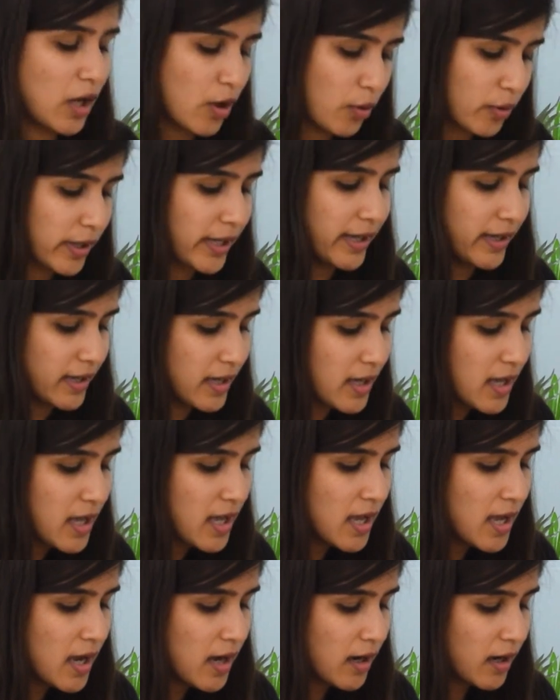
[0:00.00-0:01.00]
Okay.
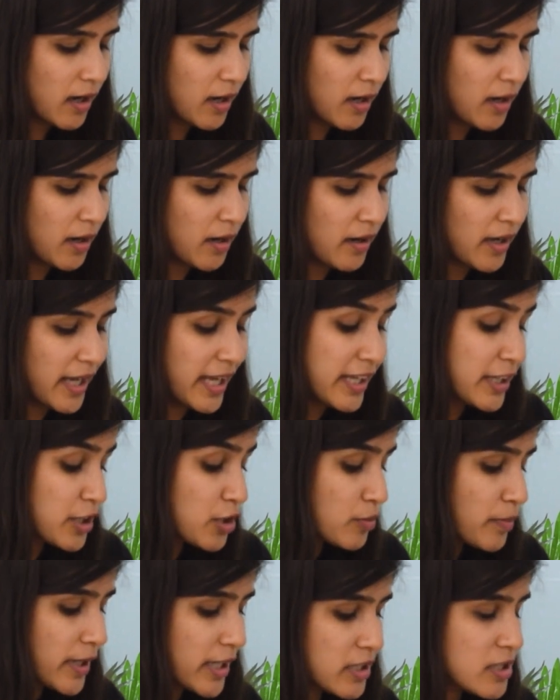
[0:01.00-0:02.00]

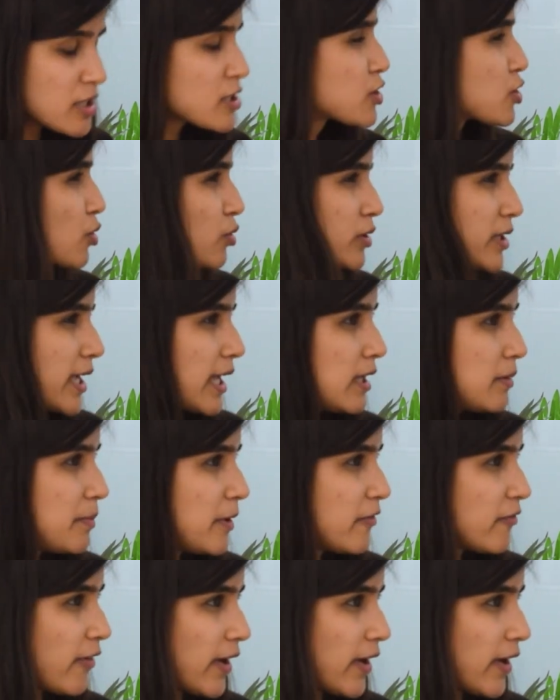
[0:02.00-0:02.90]
Incubators don't help in